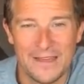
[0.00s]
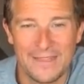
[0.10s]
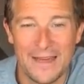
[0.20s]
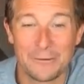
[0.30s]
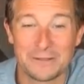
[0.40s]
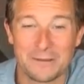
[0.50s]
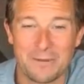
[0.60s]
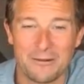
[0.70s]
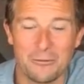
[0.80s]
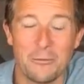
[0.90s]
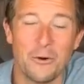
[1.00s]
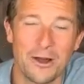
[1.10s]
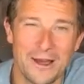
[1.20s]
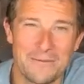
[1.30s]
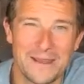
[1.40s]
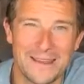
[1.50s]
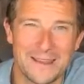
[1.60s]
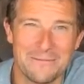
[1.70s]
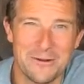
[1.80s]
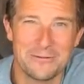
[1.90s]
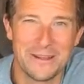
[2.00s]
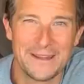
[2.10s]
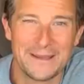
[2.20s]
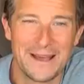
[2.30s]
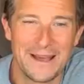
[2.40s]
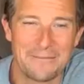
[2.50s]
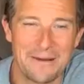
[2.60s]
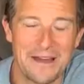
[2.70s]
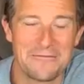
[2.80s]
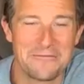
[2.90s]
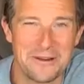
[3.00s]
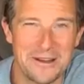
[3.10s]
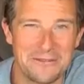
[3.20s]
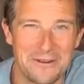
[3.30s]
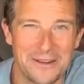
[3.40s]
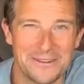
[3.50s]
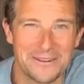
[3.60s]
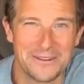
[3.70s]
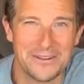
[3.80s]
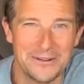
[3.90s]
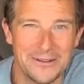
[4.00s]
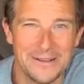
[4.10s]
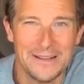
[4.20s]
That was above and more like making a movie, and really fun to do.